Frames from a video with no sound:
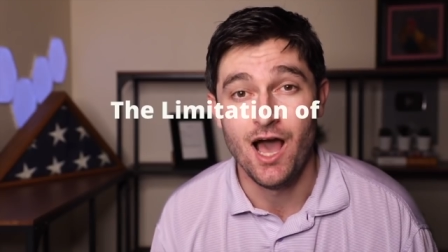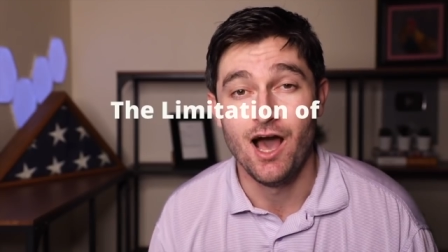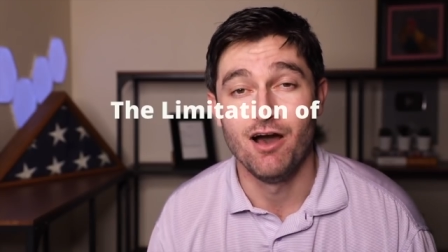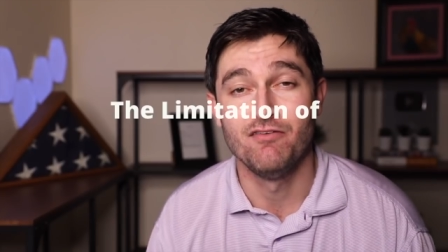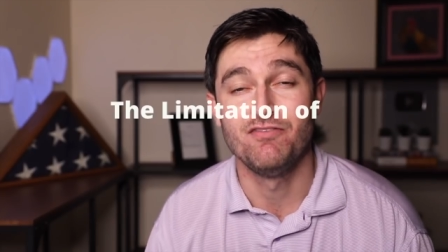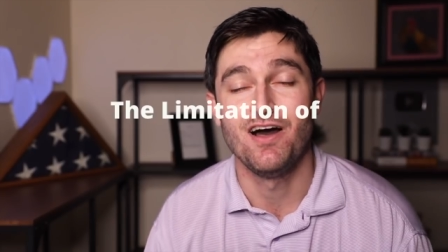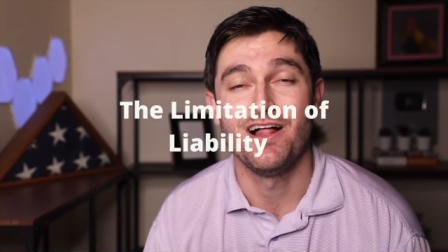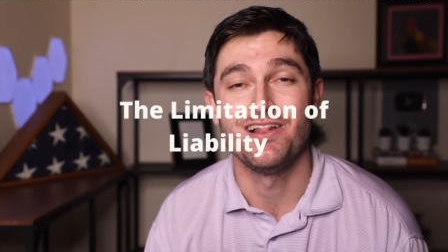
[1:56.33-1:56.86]

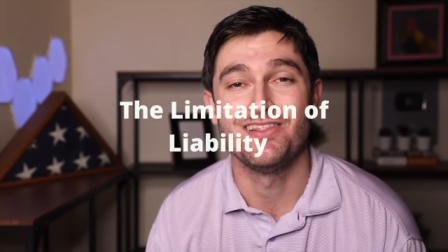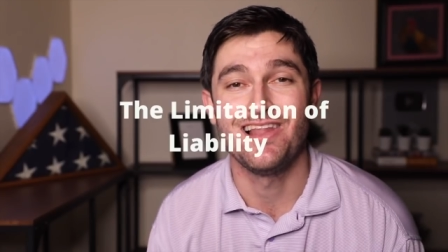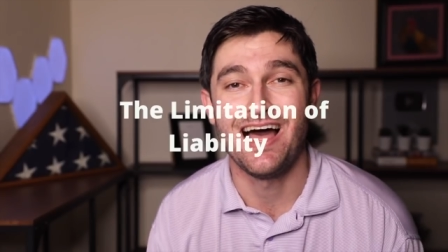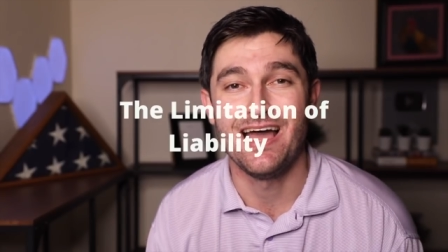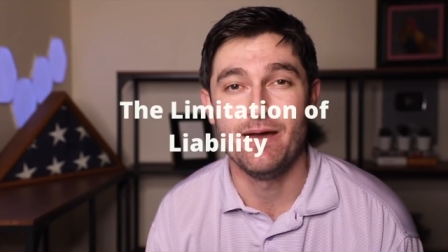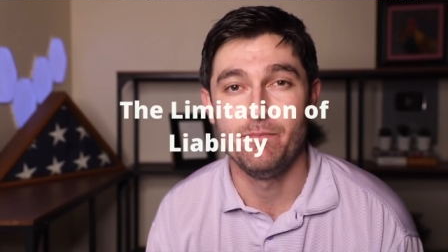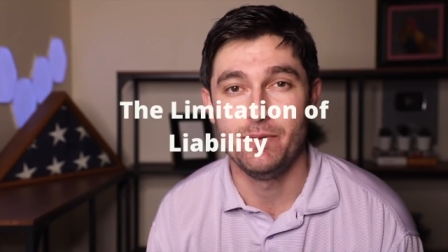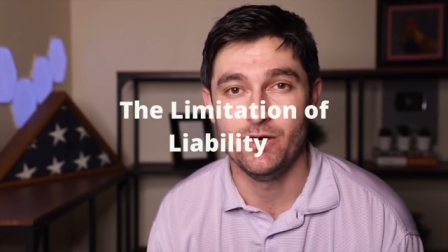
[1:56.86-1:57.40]
of
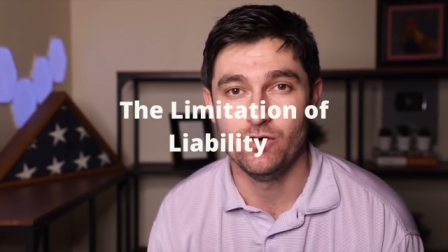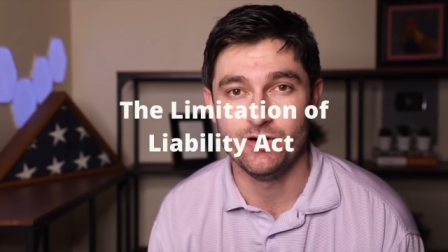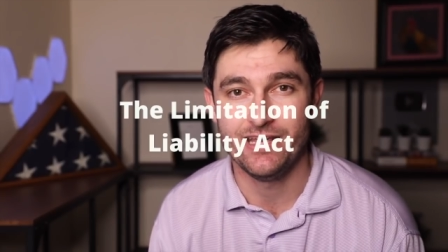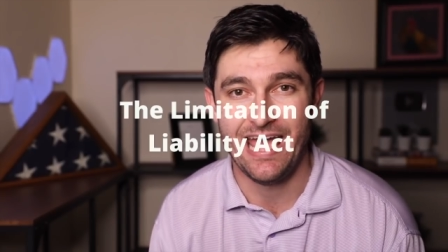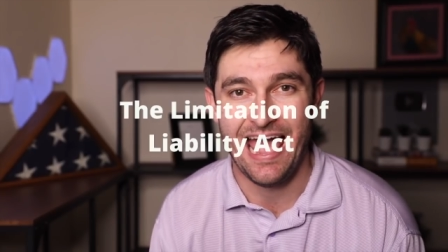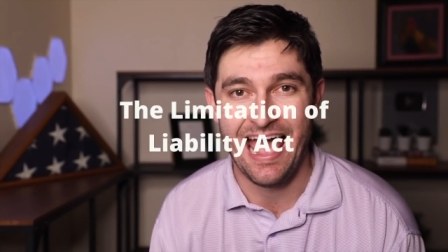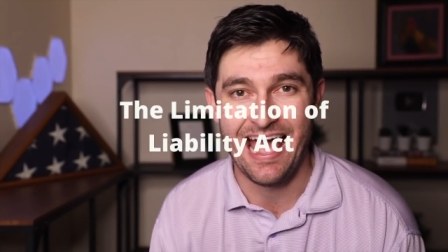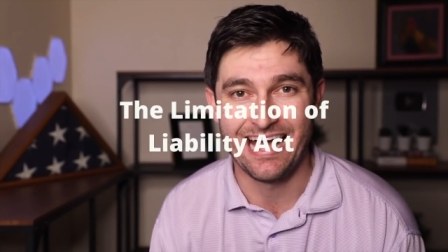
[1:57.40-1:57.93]
Liability
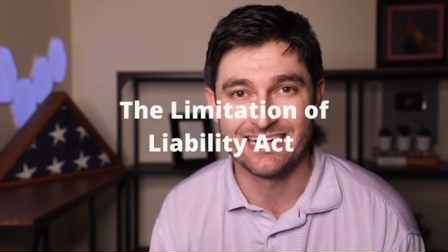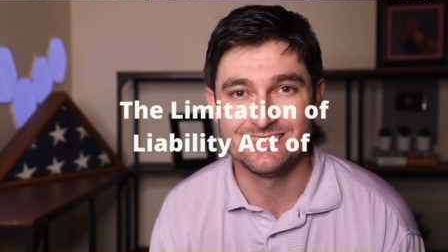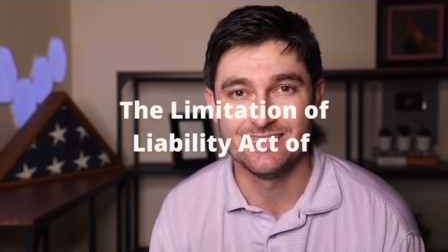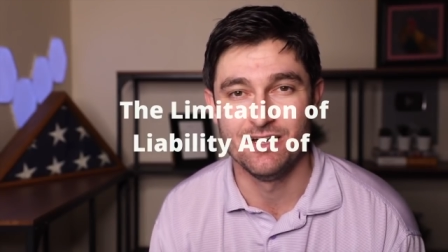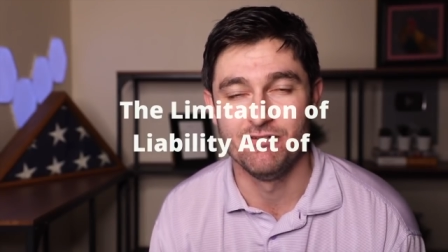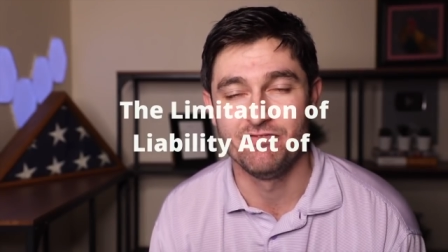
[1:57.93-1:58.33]
Act of